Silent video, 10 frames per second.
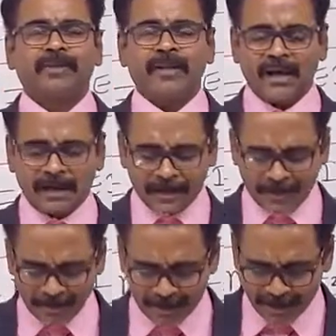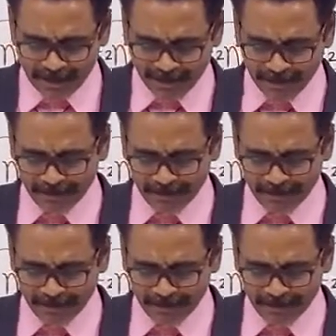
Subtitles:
Another question came.